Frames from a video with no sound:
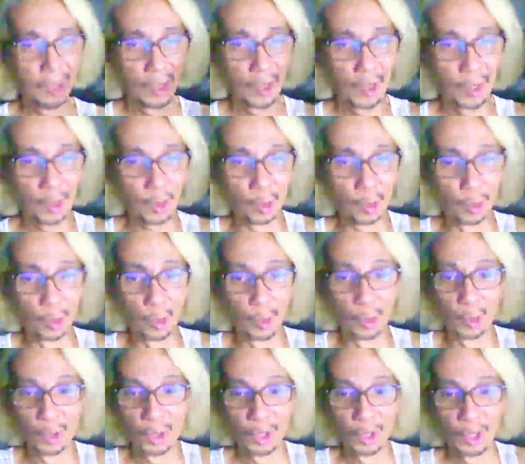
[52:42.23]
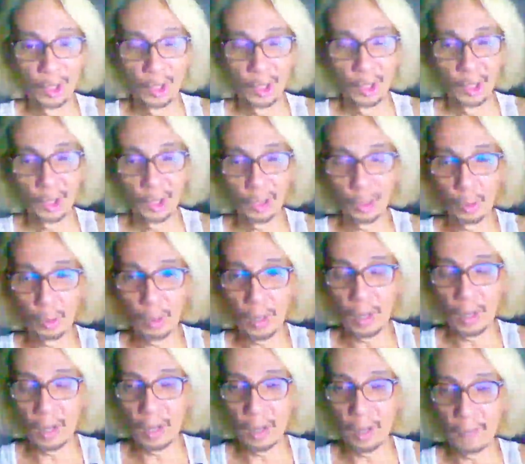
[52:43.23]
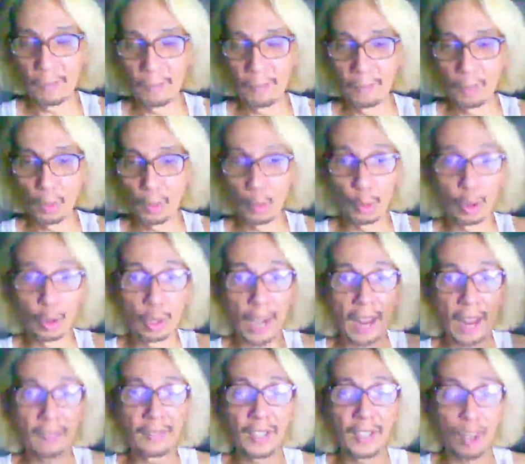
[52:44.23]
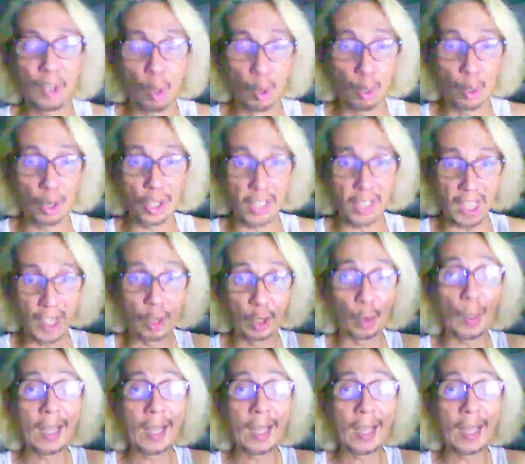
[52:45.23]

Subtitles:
To drive the ogres into